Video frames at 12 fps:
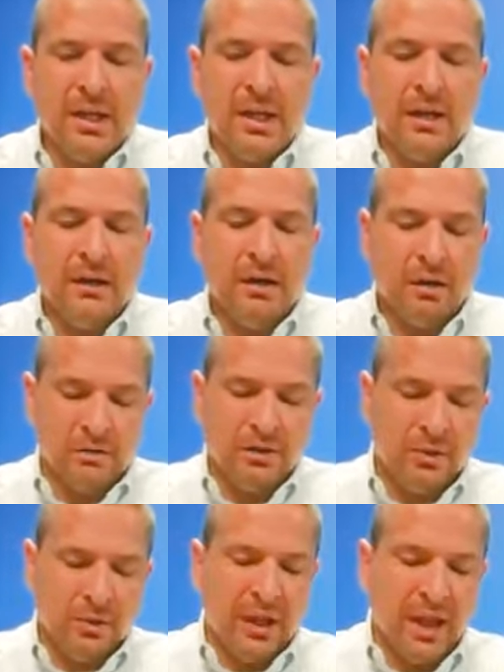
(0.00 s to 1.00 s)
uh, or
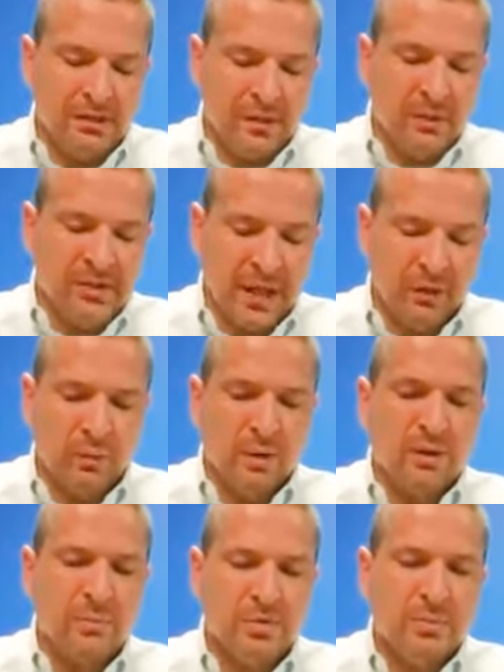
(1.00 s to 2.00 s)
utilize those
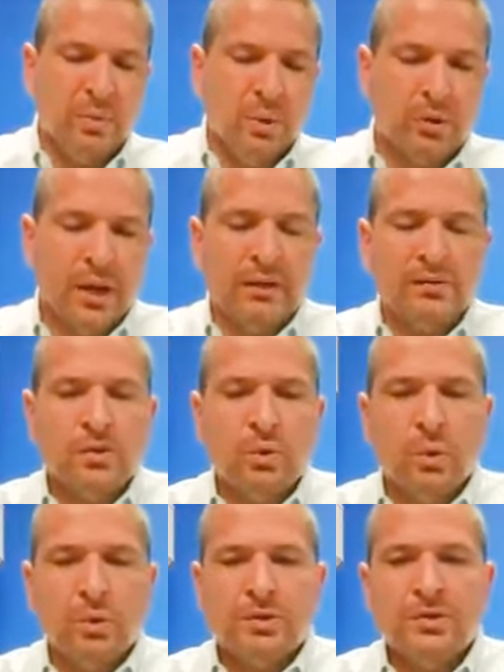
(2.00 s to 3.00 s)
algorithms to pull credit
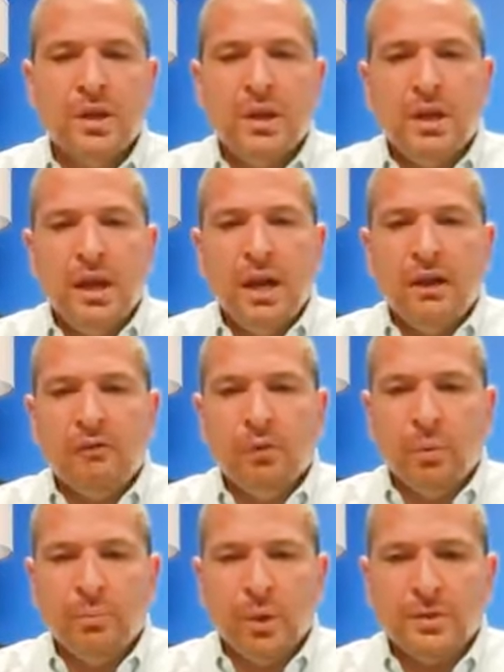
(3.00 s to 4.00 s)
scores uh,
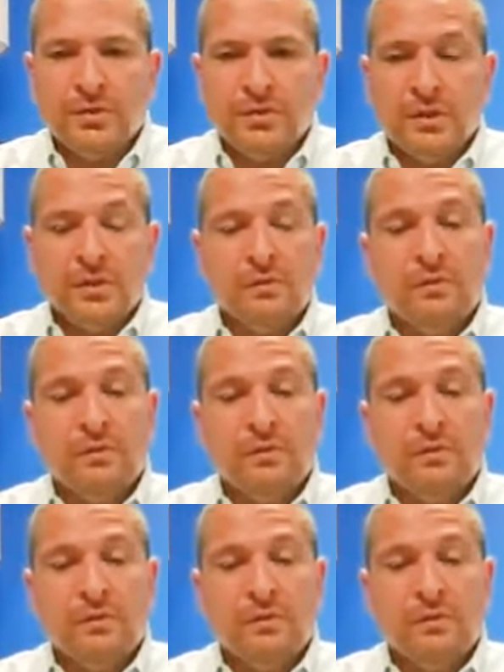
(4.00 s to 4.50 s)
for purchases.